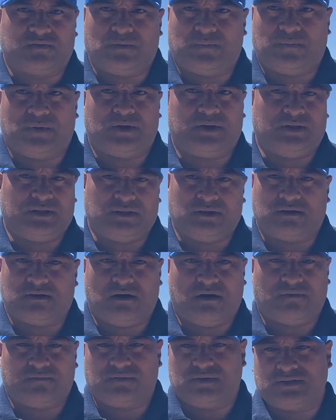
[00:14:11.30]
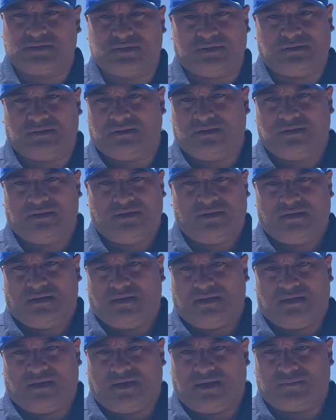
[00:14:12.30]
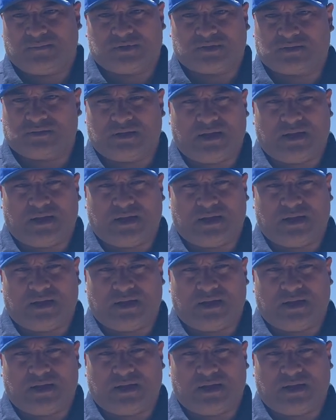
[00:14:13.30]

football and in the conference and uh, I'm just